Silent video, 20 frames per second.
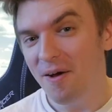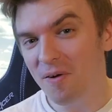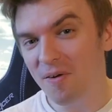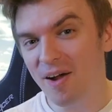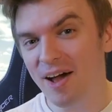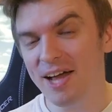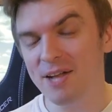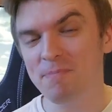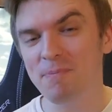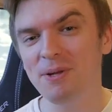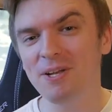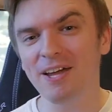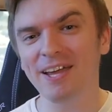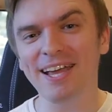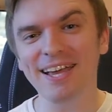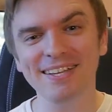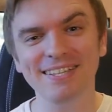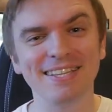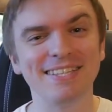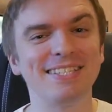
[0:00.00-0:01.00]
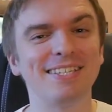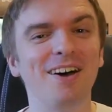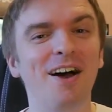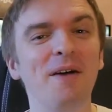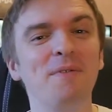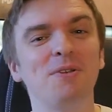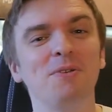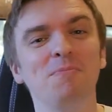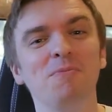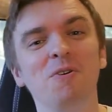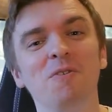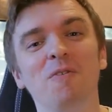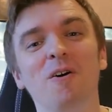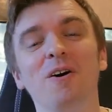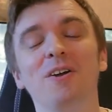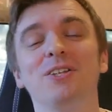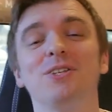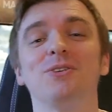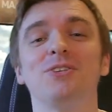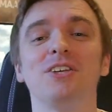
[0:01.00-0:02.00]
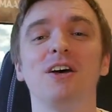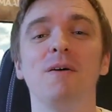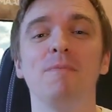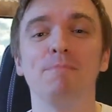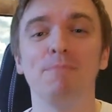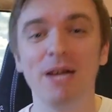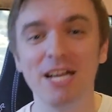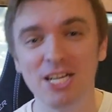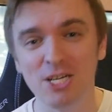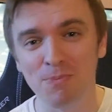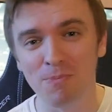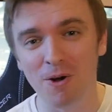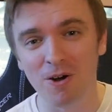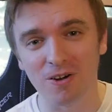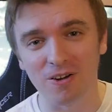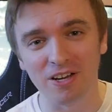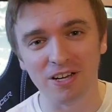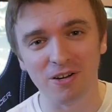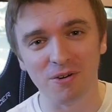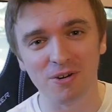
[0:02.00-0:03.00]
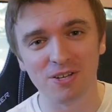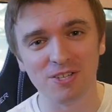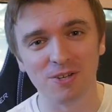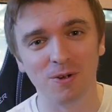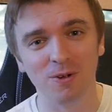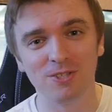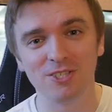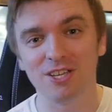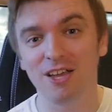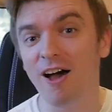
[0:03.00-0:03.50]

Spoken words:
Alright, but I guess it's time to move on to some benchmarking results.